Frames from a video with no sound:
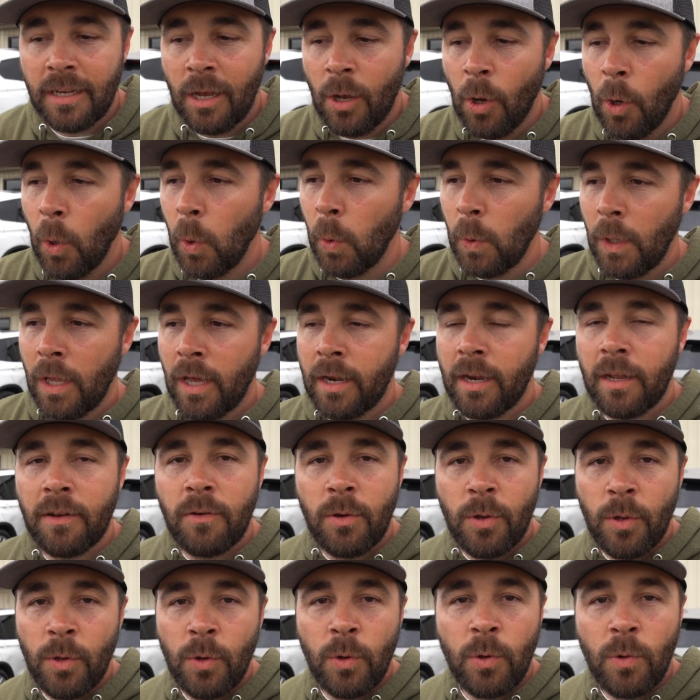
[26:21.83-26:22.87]
a whole lot of
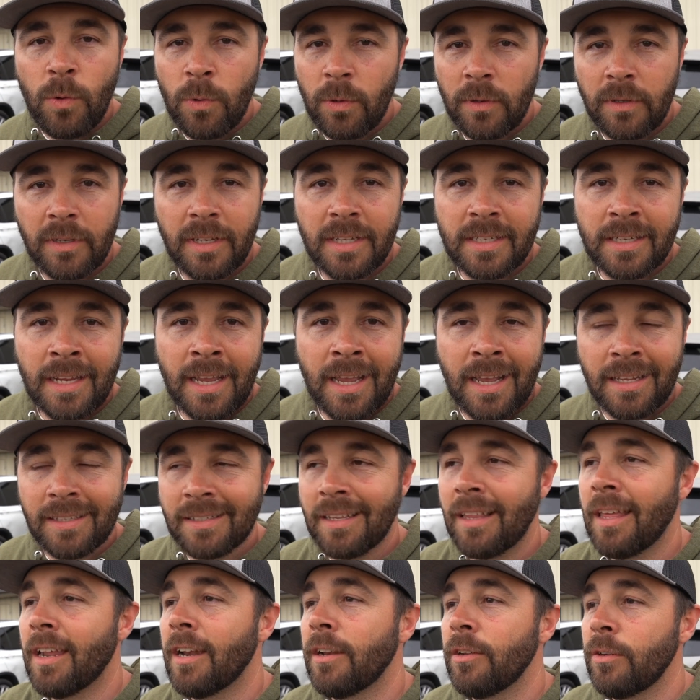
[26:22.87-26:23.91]
new designs,
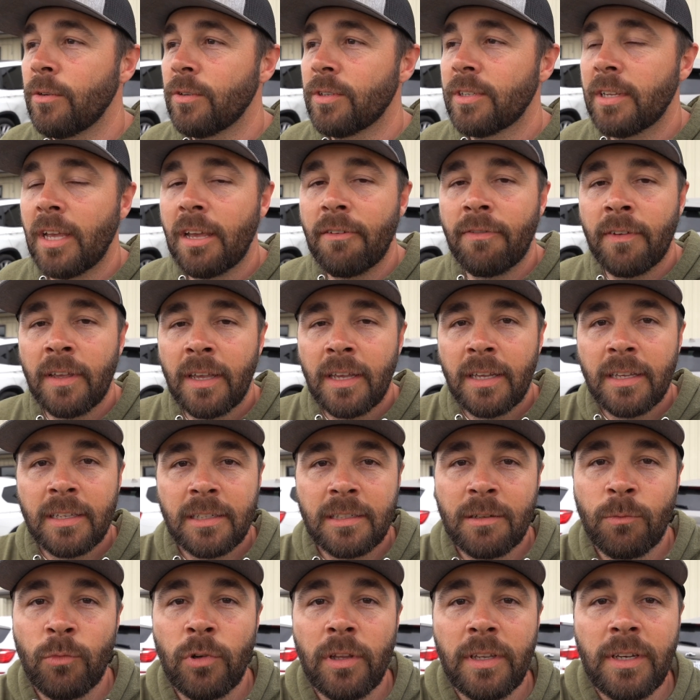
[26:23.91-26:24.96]
a lot of new stuff,
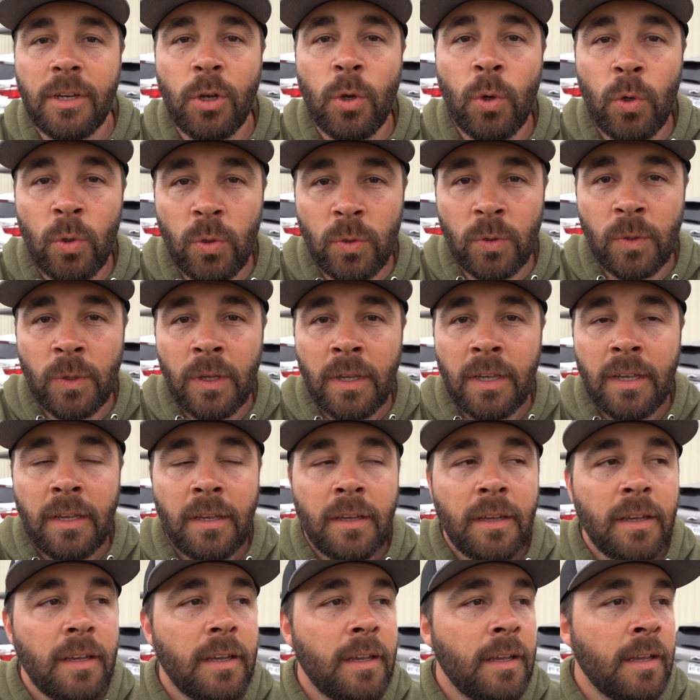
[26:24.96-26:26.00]
some really cool
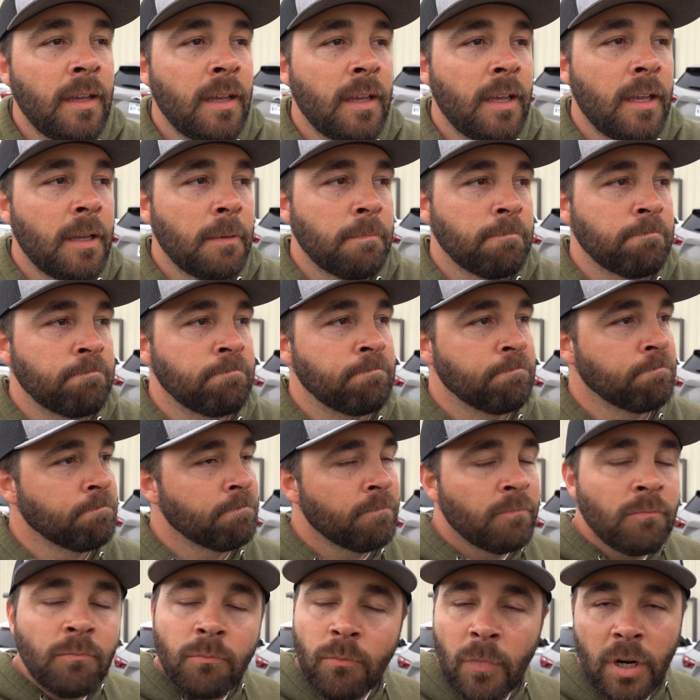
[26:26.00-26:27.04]
um,
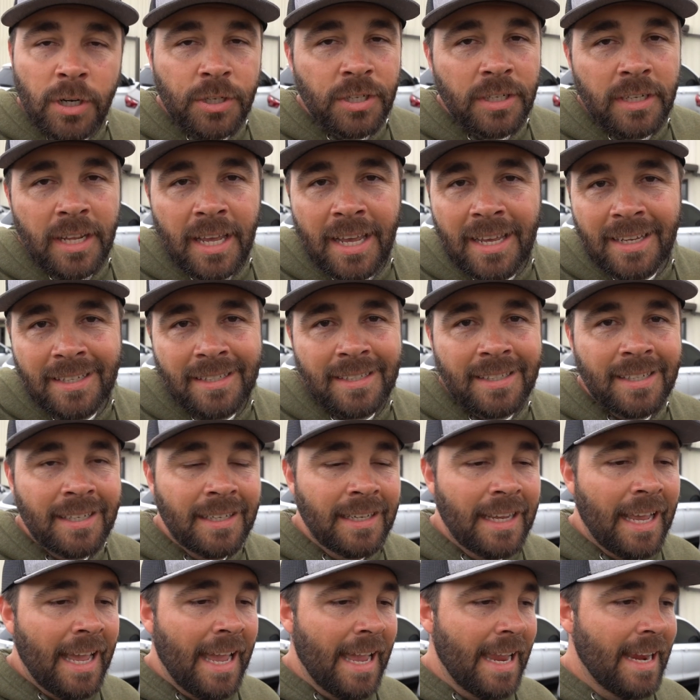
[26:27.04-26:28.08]
merchandise.
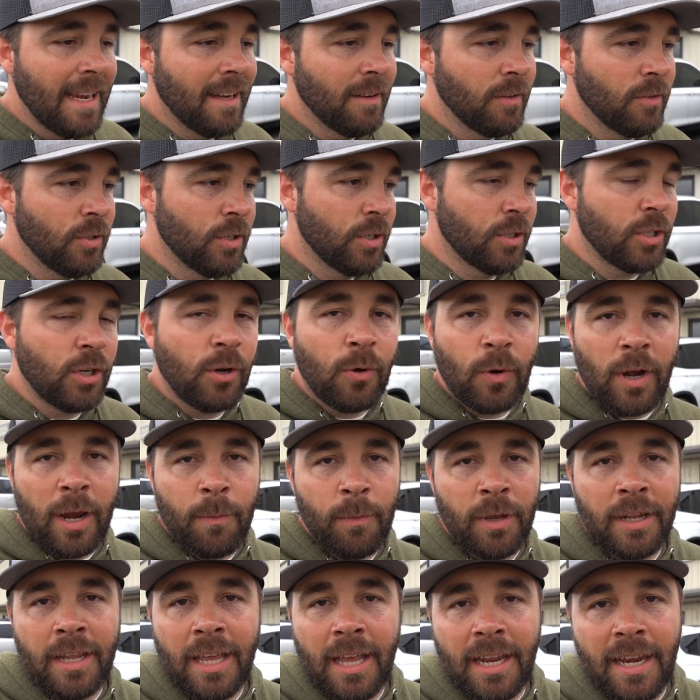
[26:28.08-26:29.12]
I hate just
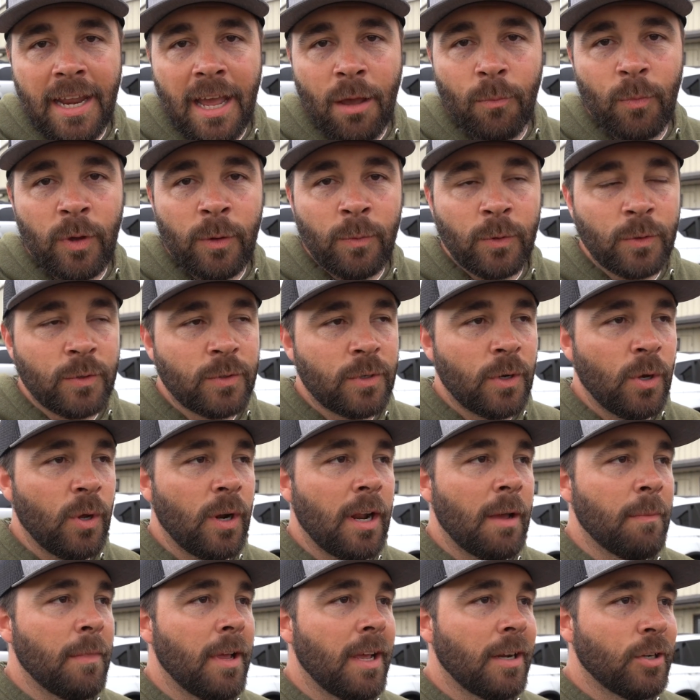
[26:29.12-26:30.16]
cramming that down people's
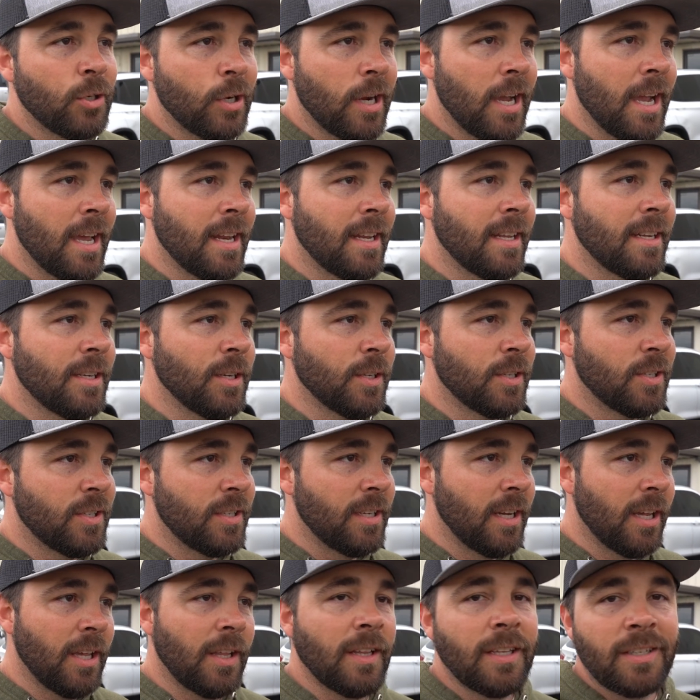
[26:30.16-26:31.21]
throat. I'm not trying to just
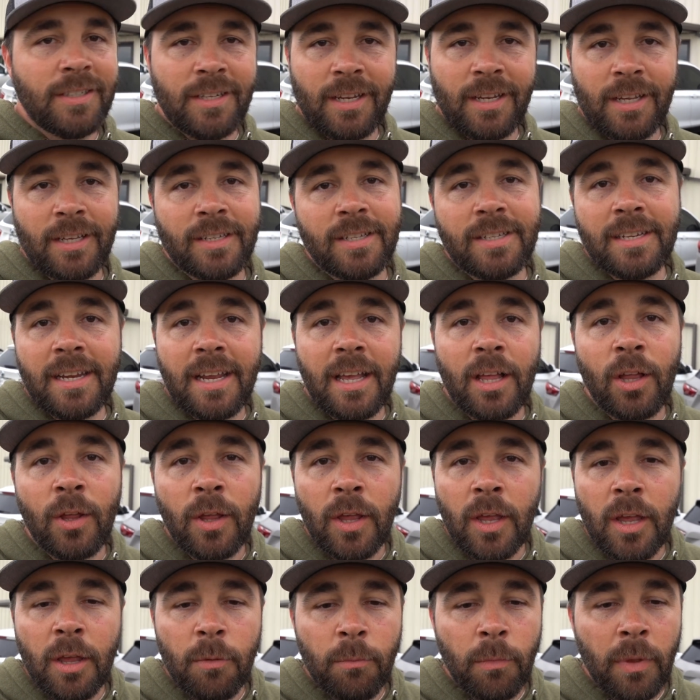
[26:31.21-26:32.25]
sell, sell, sell,
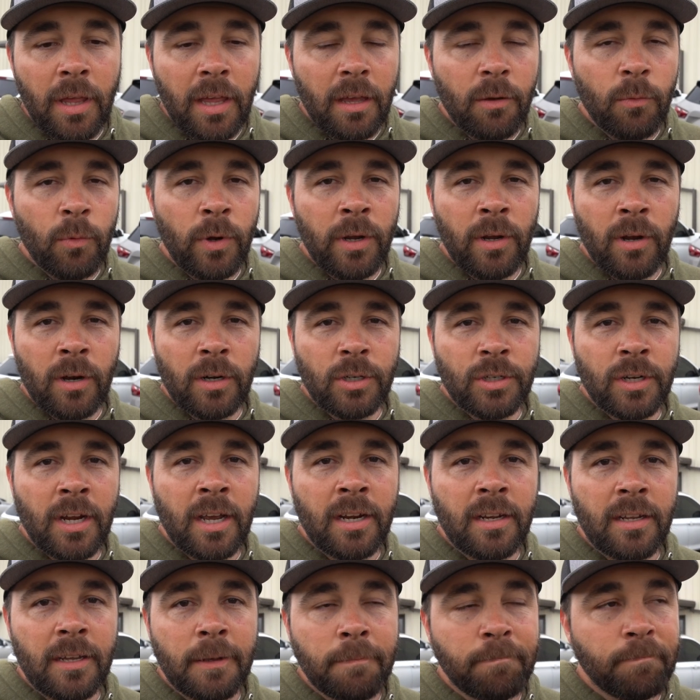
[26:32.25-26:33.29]
but we are
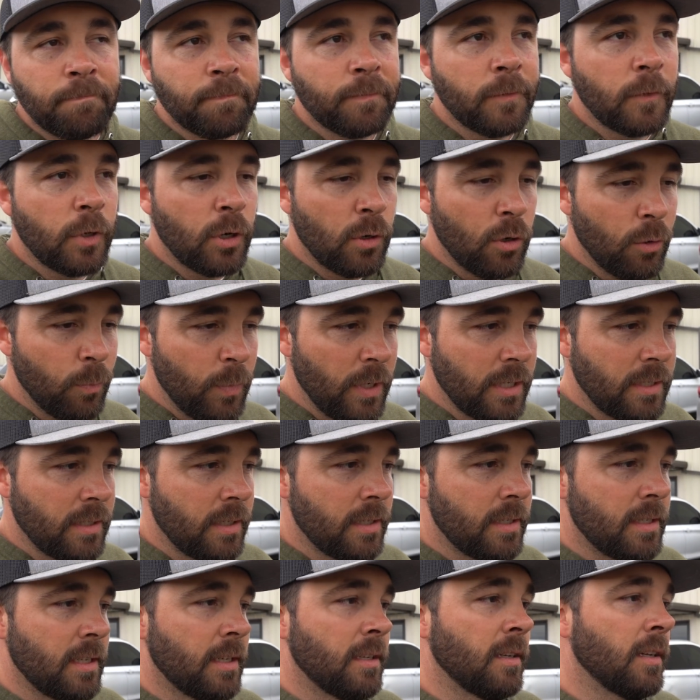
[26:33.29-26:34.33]
trying to grow a
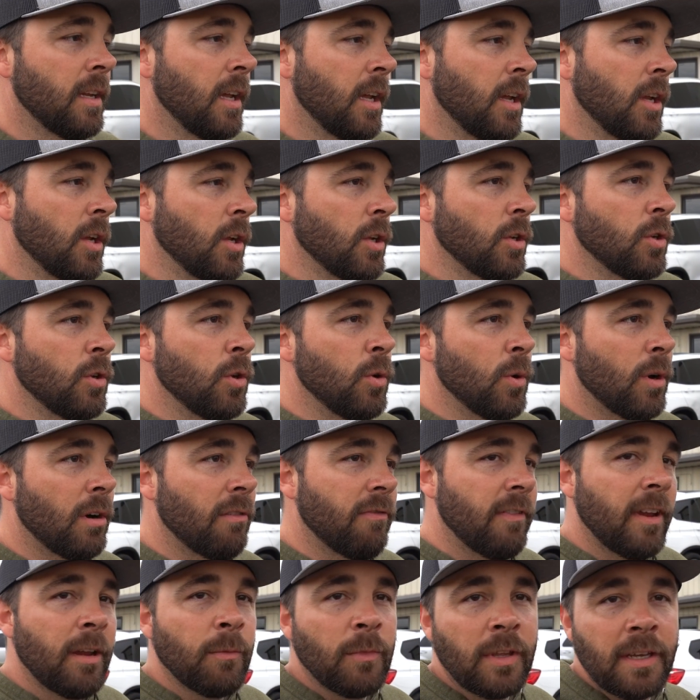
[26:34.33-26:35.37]
business and do our
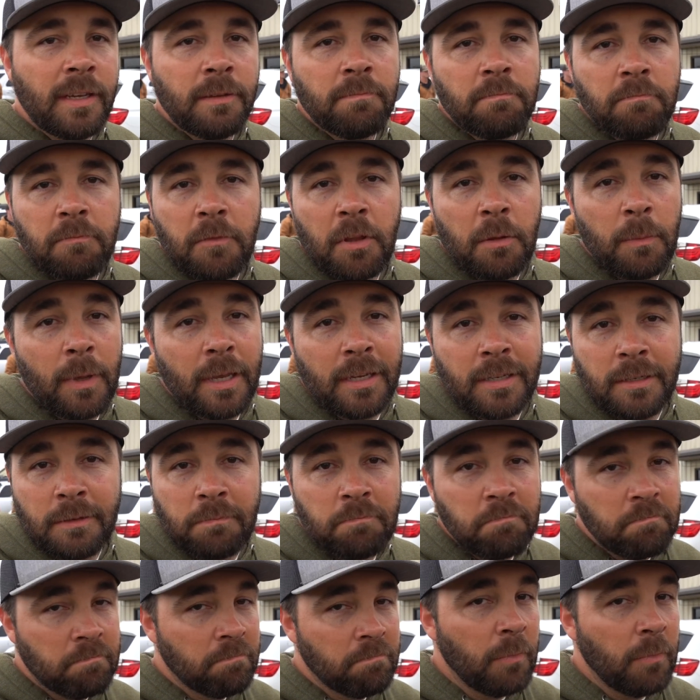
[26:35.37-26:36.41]
family the best
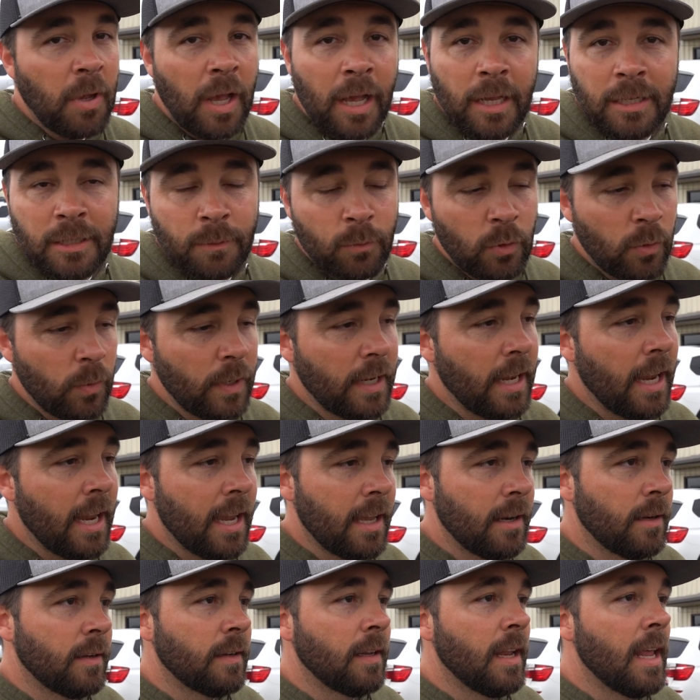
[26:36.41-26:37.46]
possible we
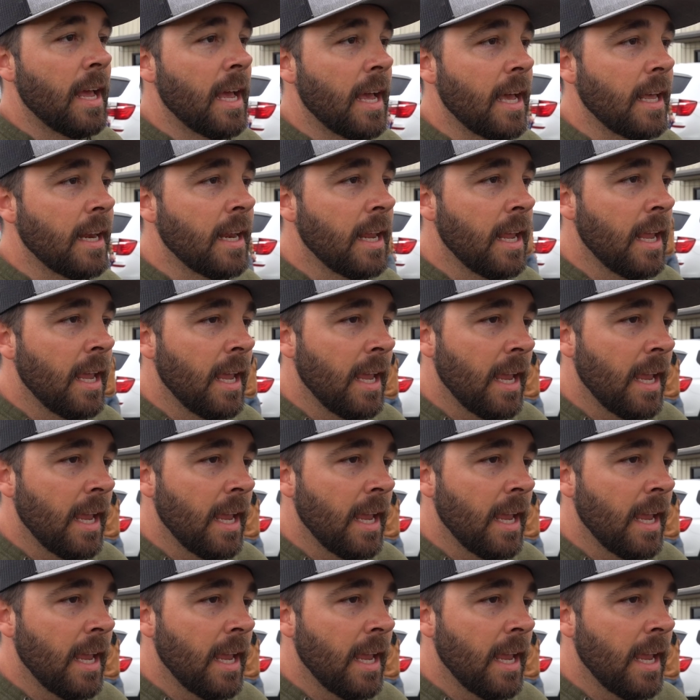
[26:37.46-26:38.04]
can online.